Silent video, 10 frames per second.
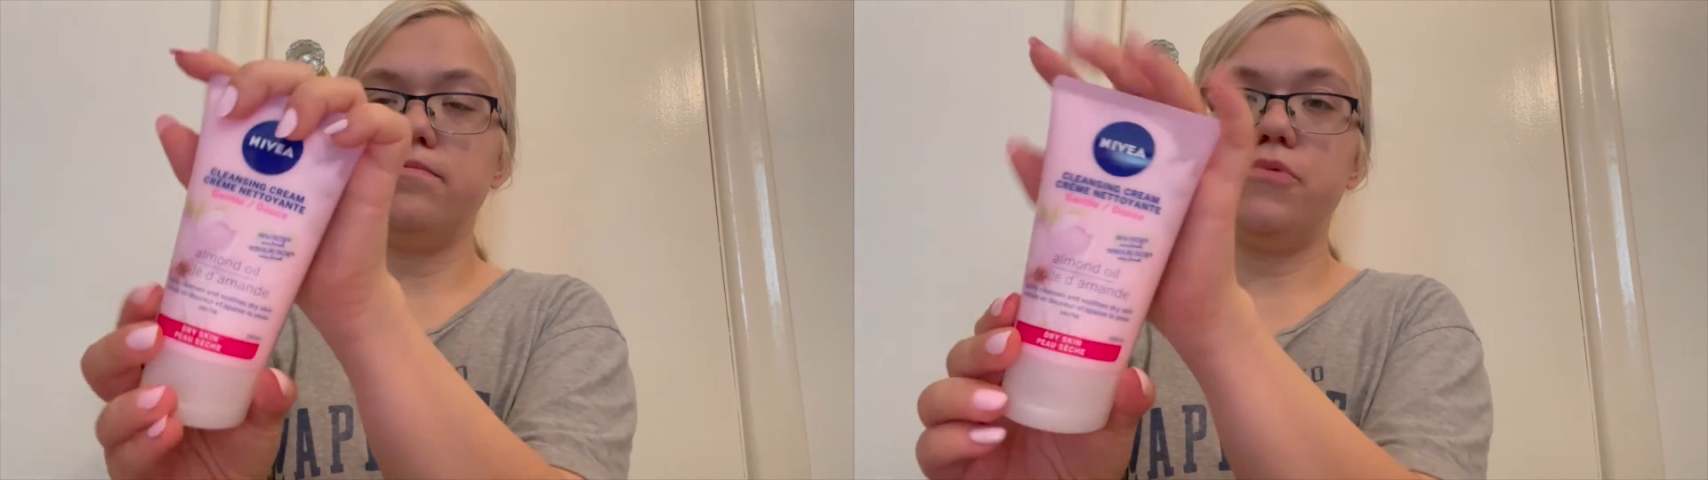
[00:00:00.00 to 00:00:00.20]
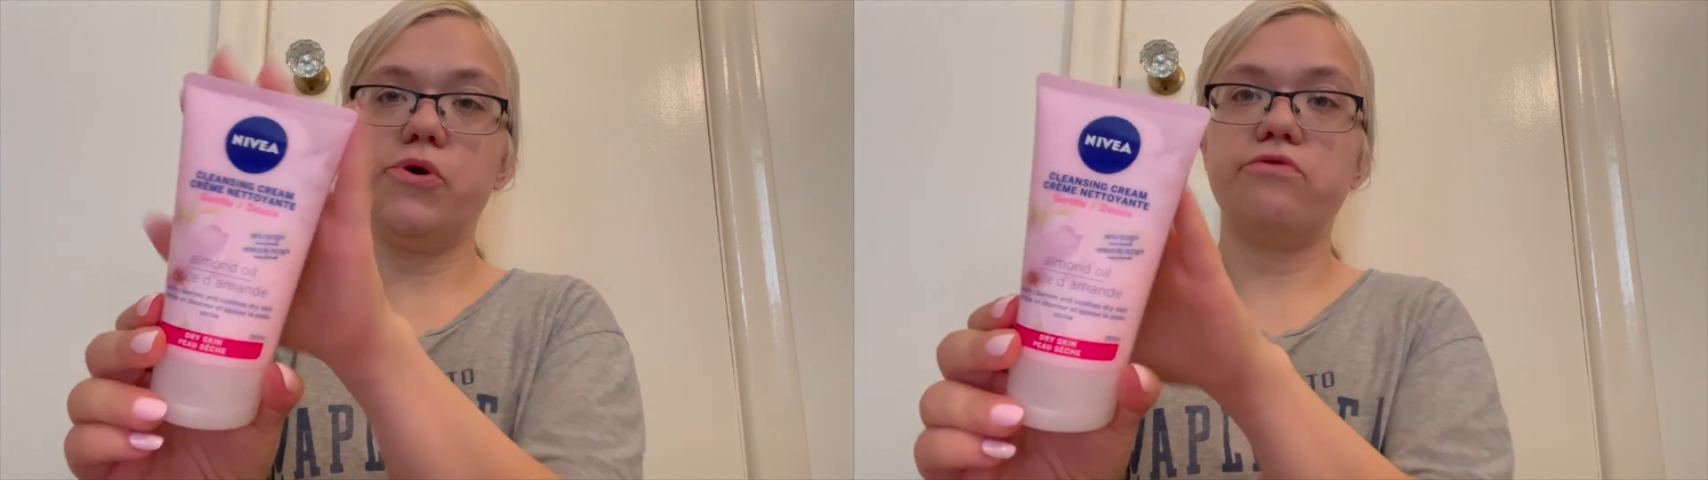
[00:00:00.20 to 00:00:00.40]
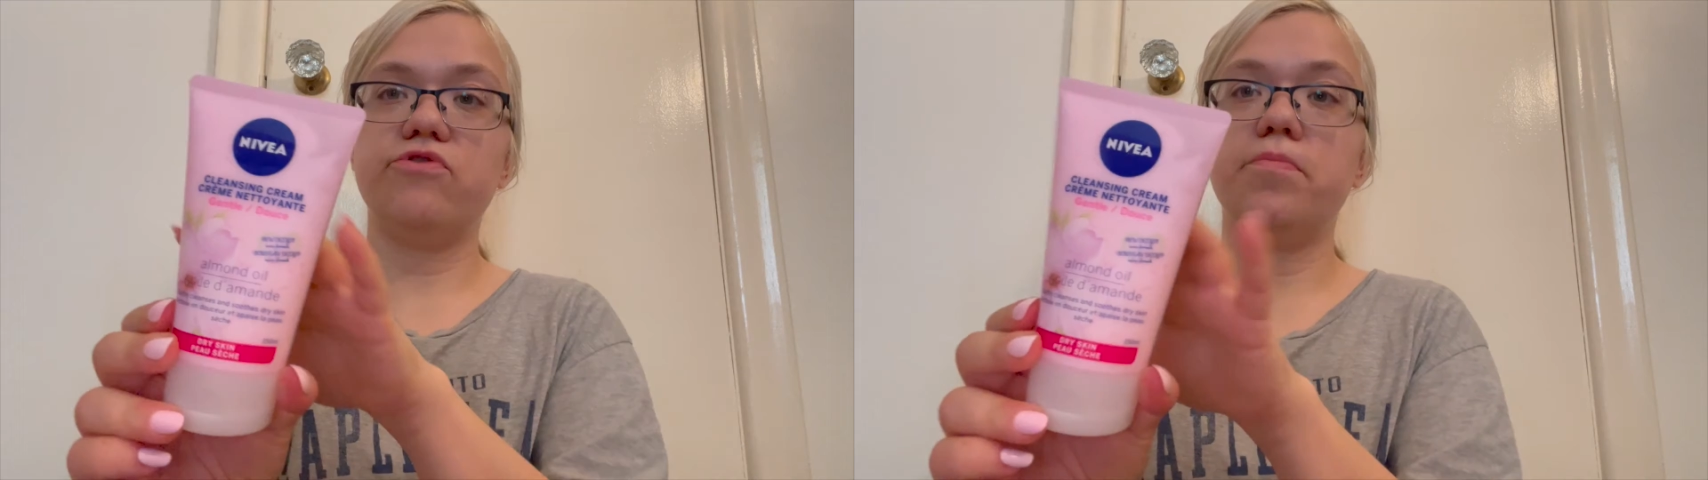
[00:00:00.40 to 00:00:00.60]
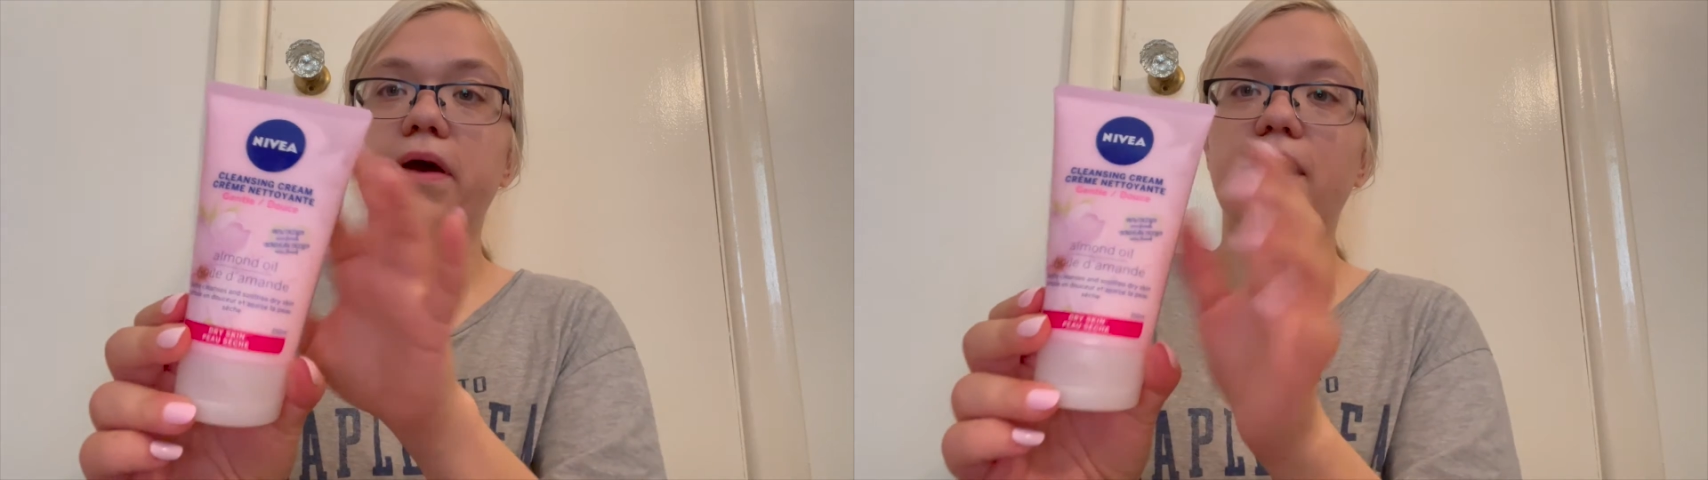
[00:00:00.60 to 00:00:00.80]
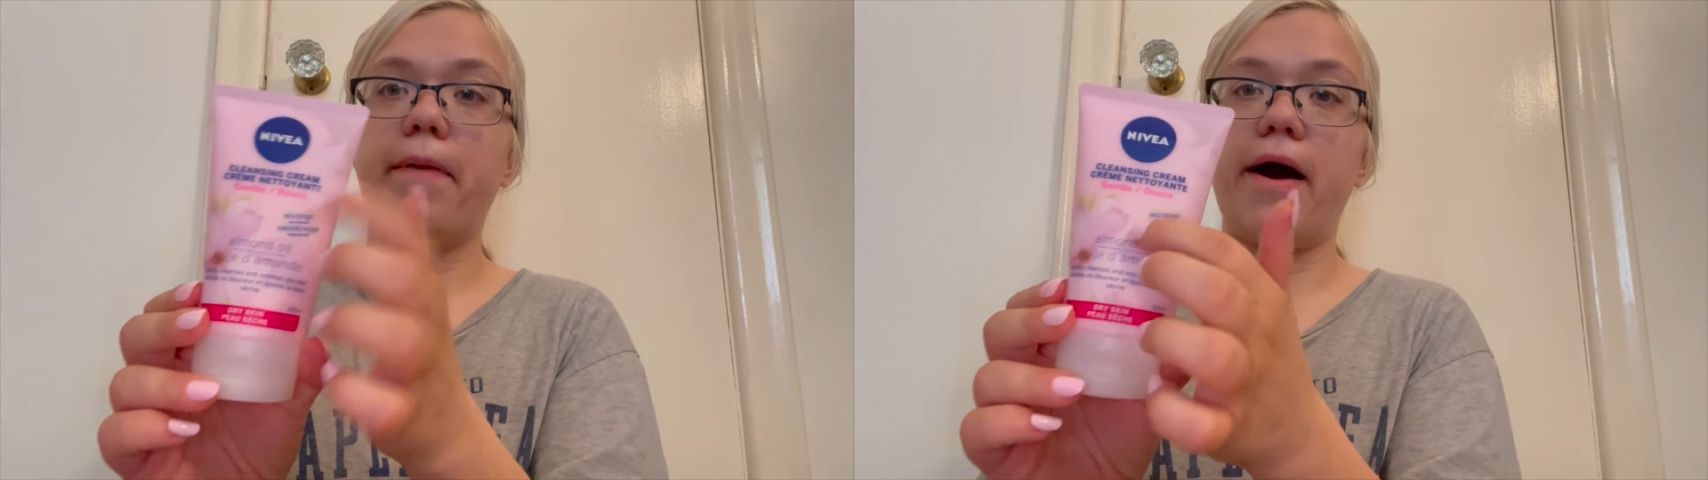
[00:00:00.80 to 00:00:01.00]
Beautiful
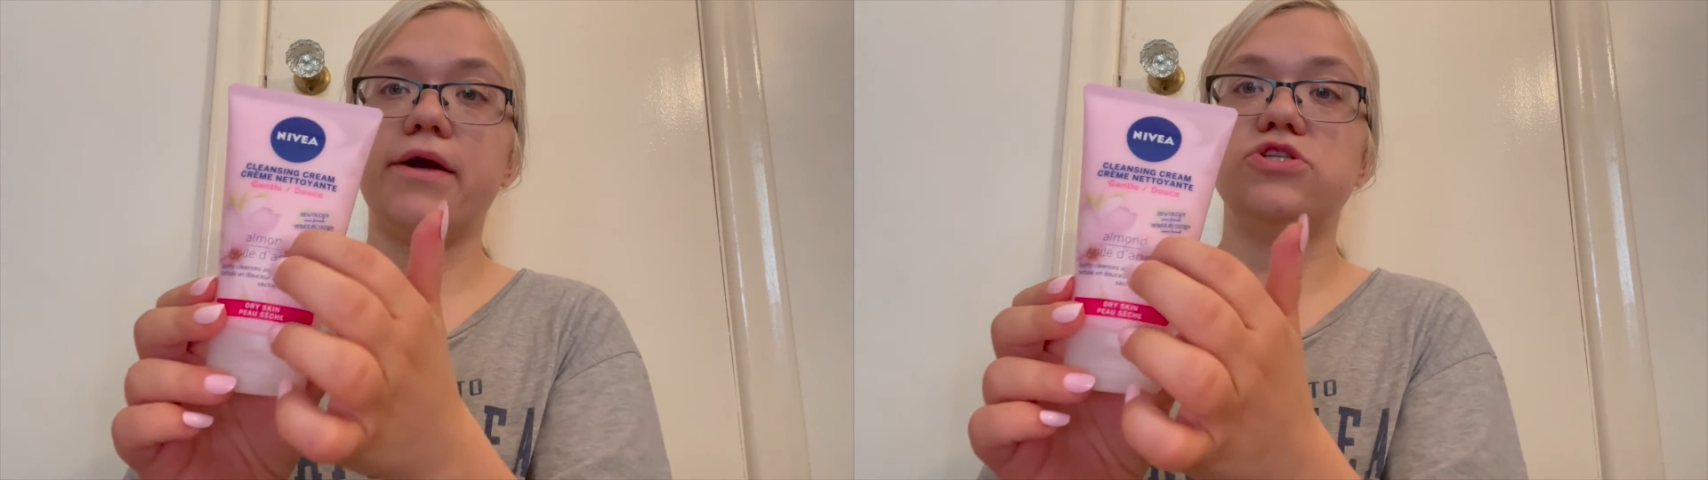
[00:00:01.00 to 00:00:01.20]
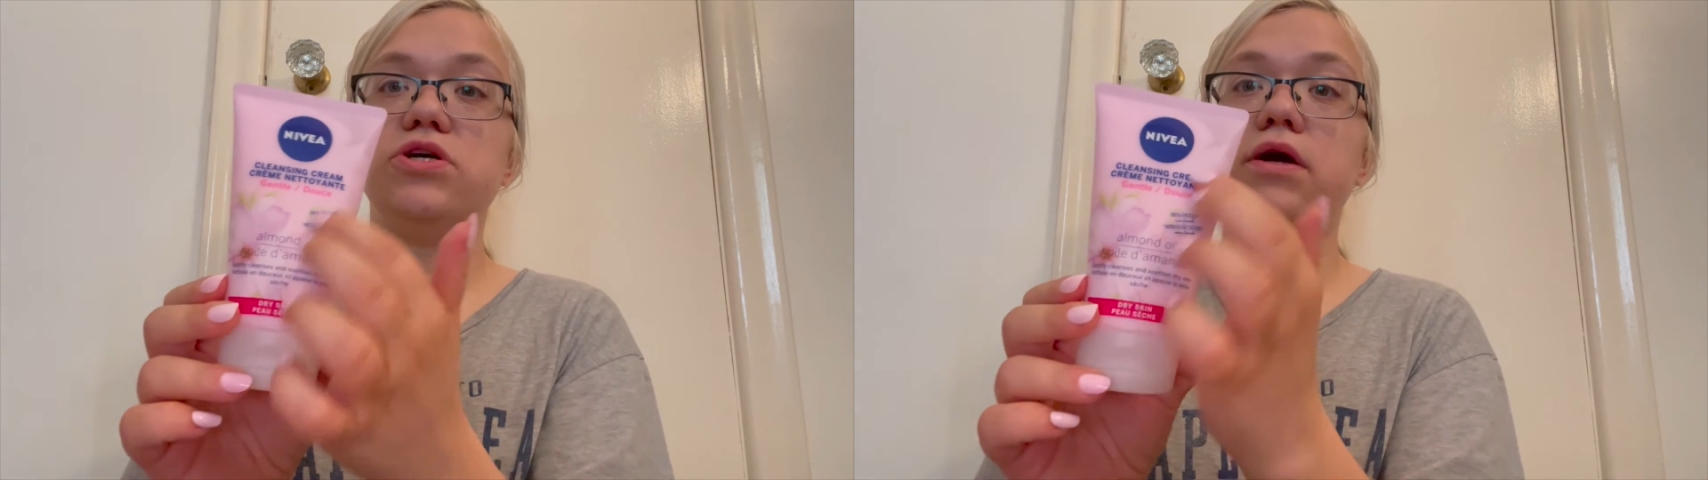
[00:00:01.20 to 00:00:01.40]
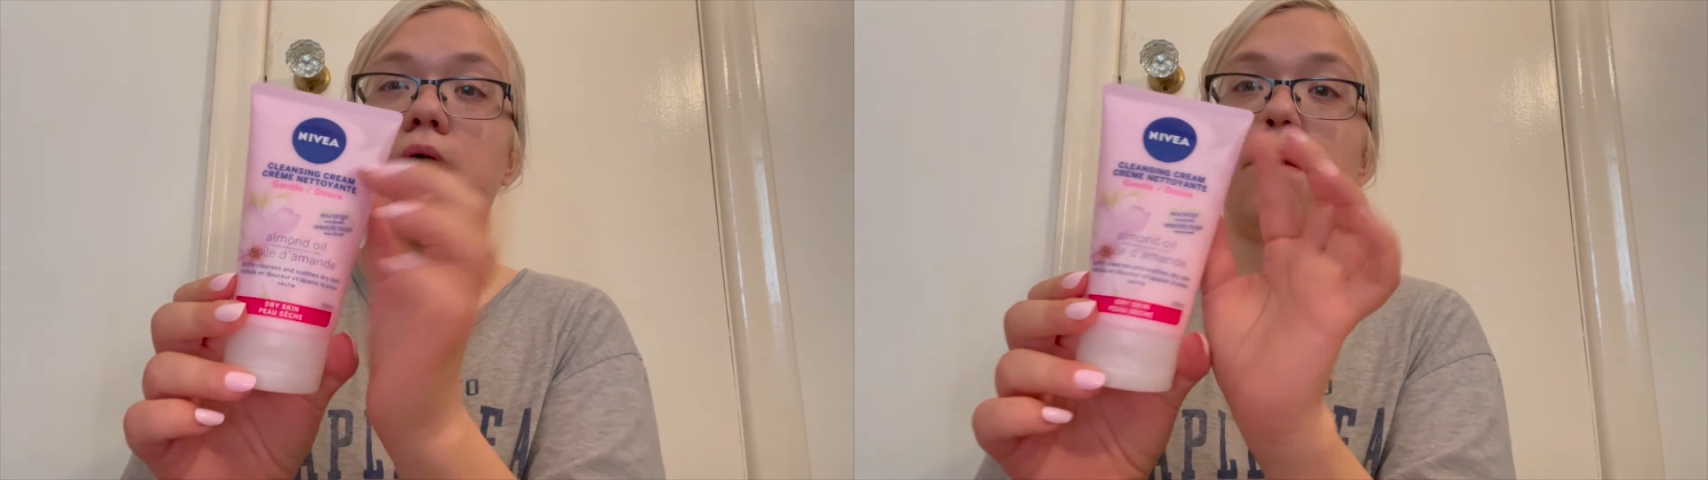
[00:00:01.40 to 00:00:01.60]
pink packaging.